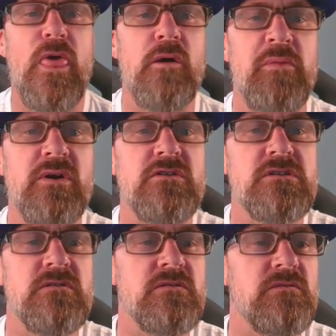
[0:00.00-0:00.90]
But
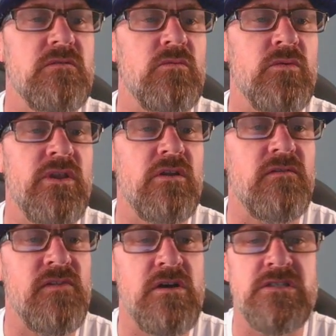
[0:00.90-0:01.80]
also, without the
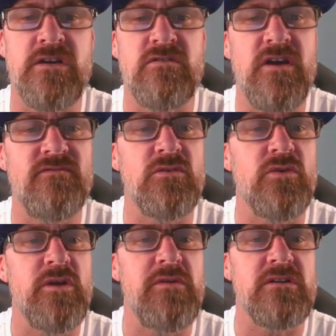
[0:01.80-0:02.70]
flaws, I don't have to
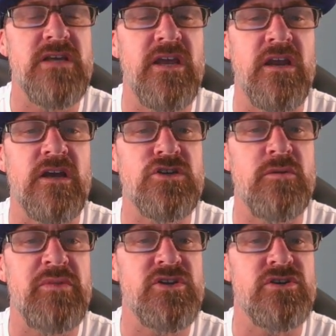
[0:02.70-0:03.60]
worry about taking extra
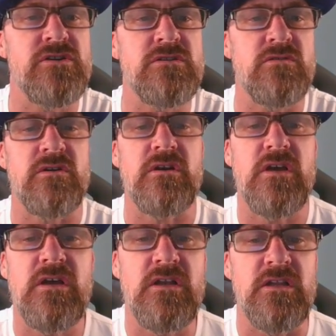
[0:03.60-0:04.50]
pictures or
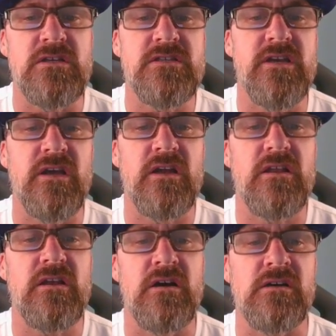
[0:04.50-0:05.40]
listing
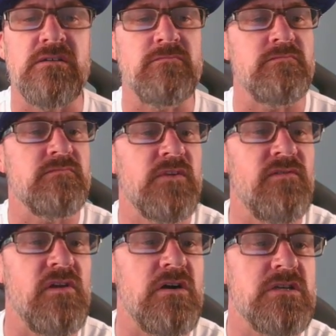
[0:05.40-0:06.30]
the
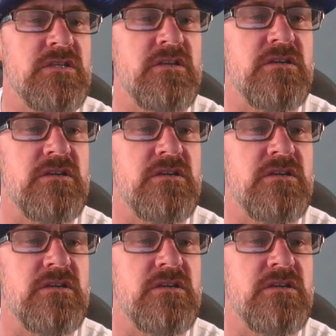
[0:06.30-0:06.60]
flaws in the